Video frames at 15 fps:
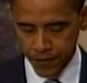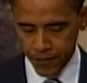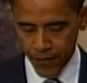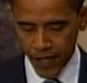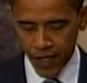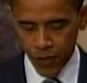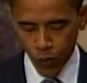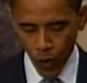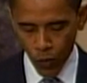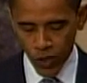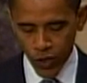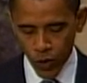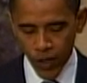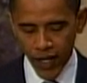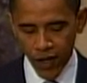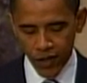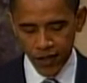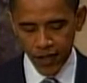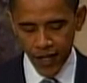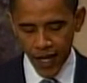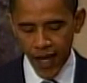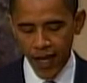because what we're doing here
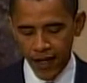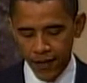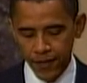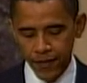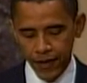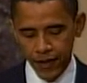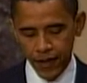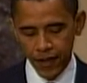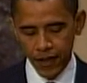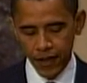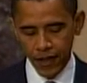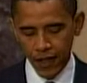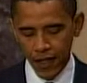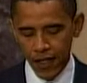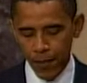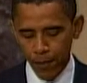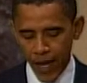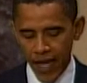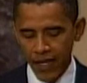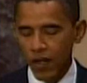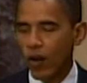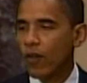today, a
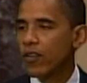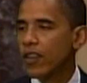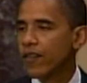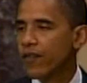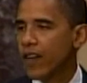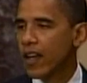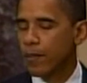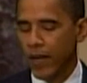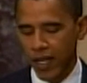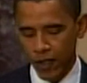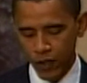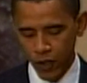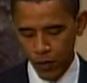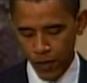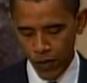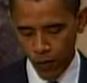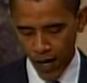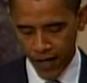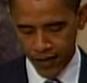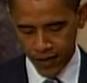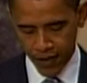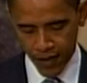debate over the fundamental human
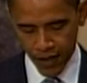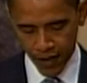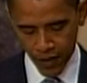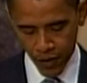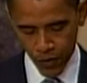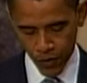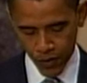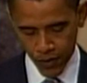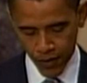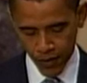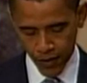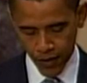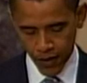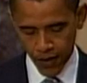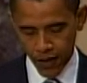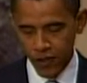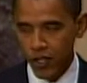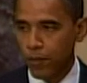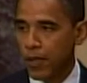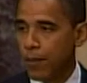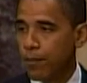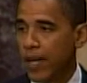rights of the accused,
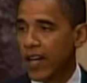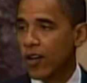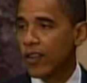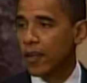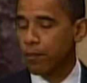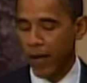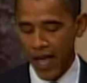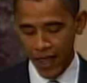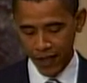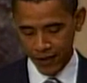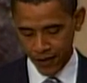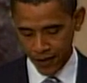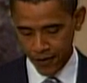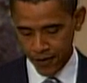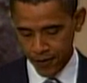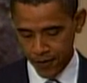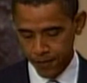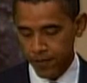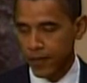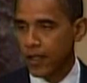should be bigger than politics.